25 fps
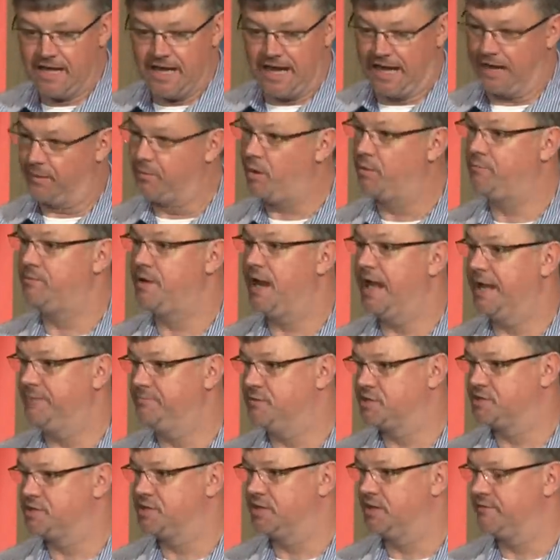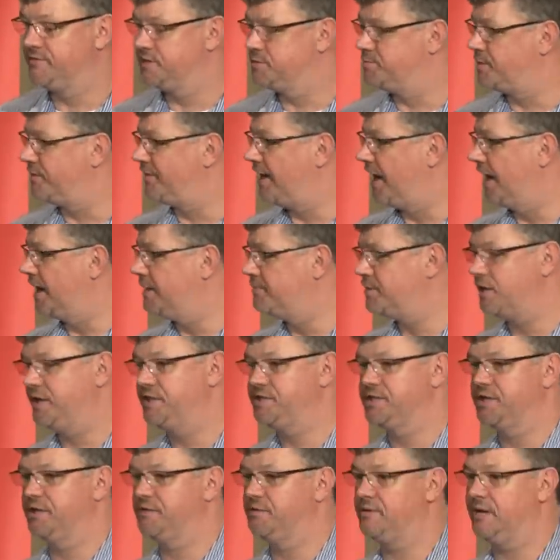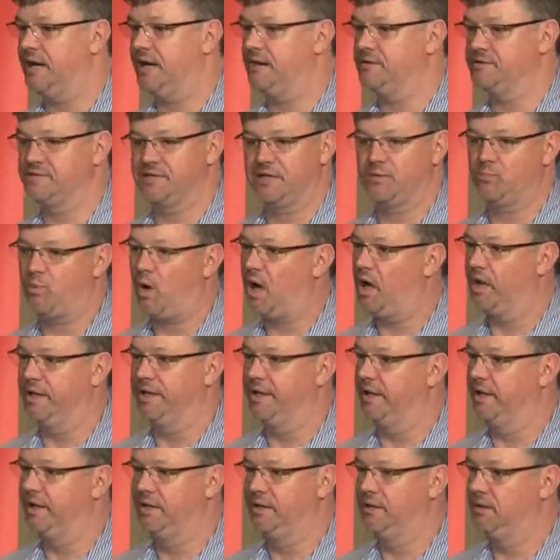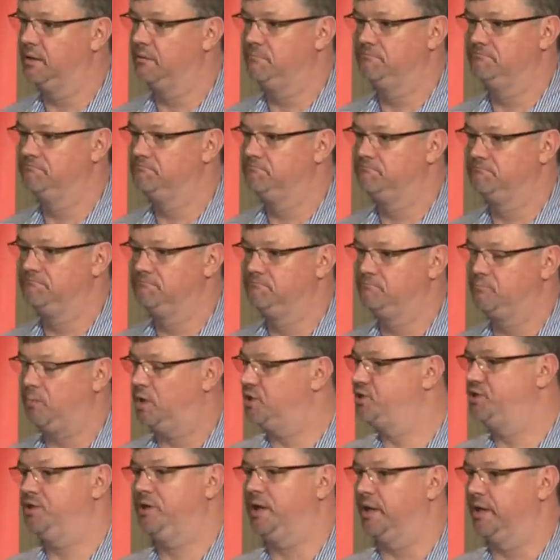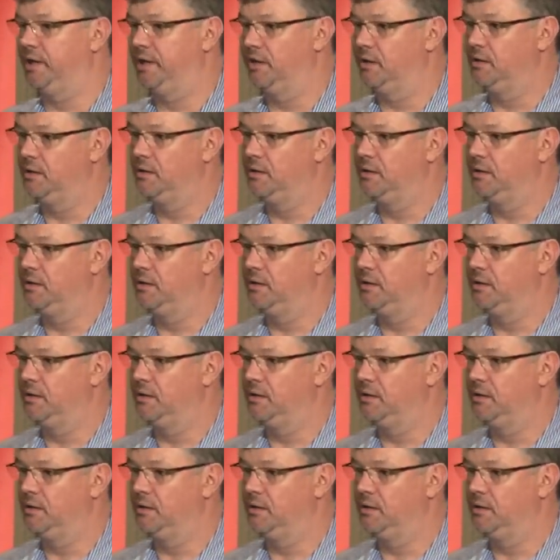And I won't name the service provider, but he turned around and said, why? Why should I?